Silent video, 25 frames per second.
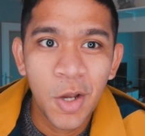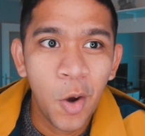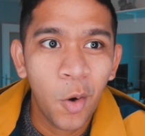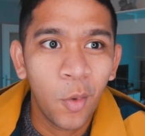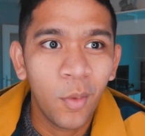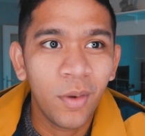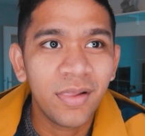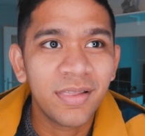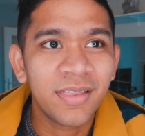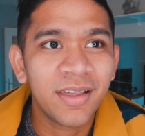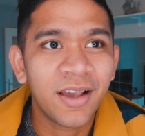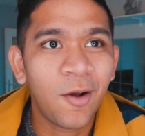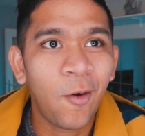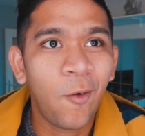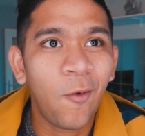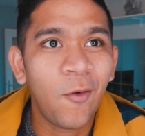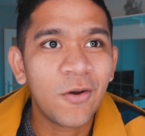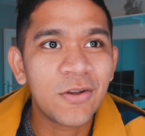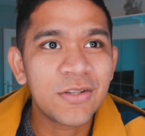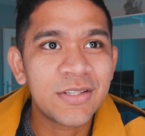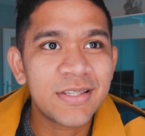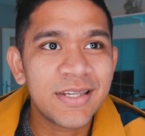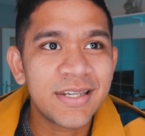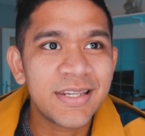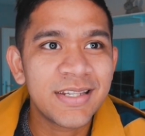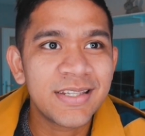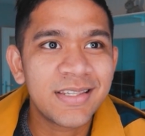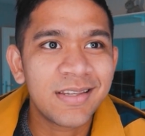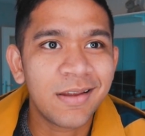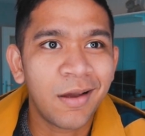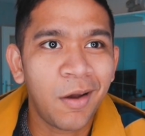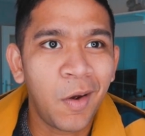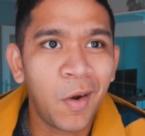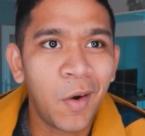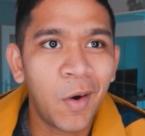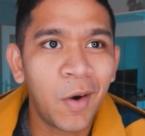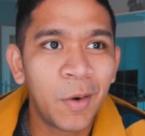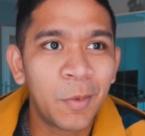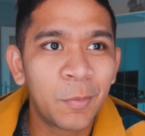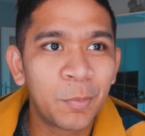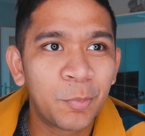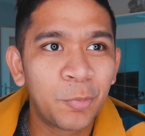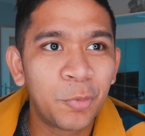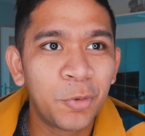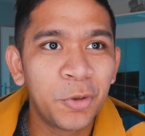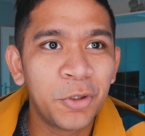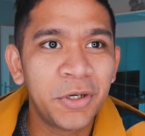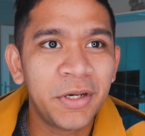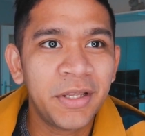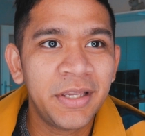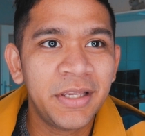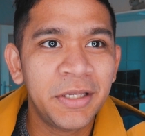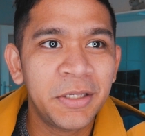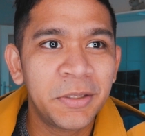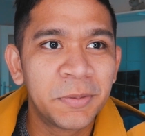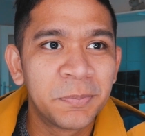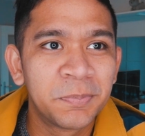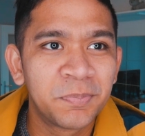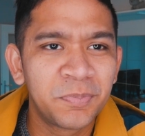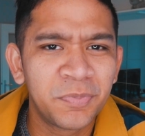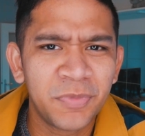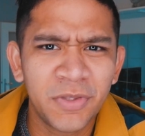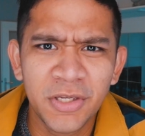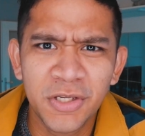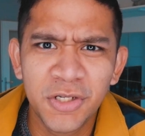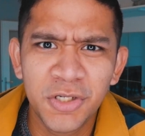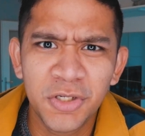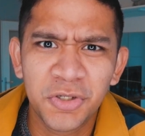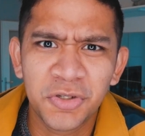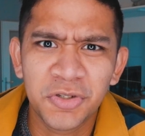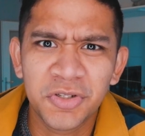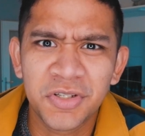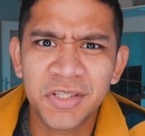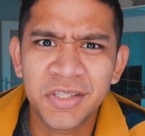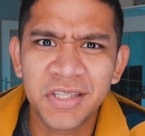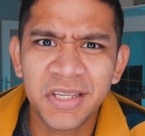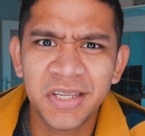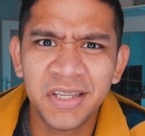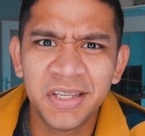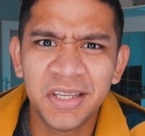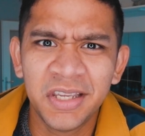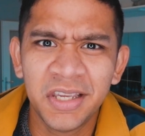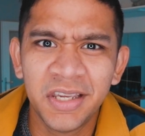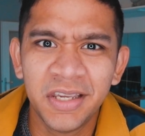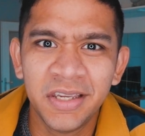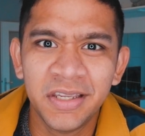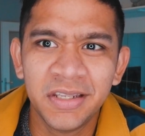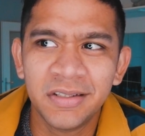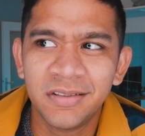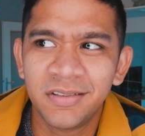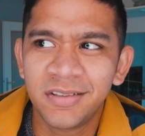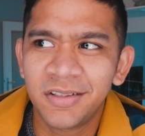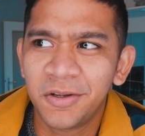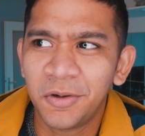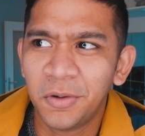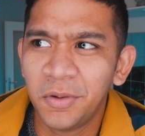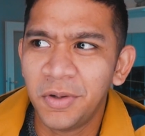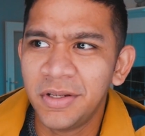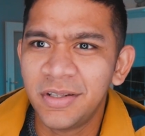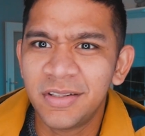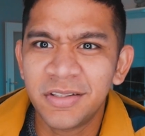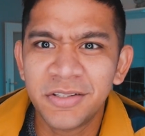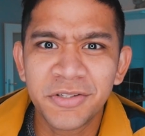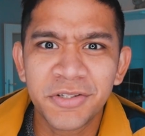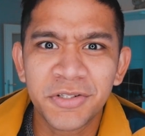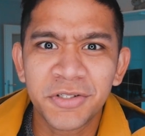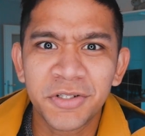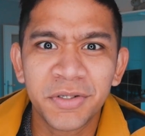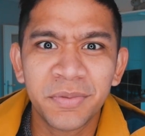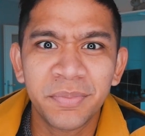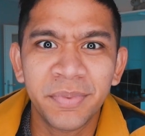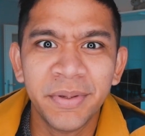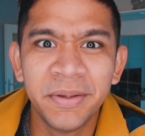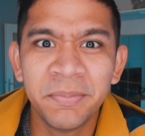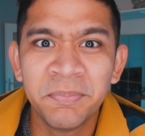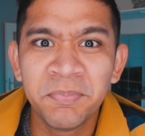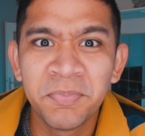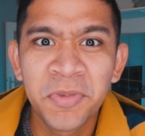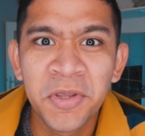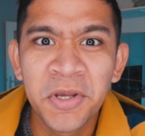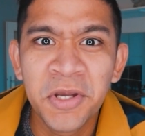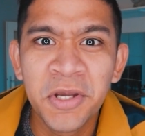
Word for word: well, the causes are pretty interesting and quite disturbing.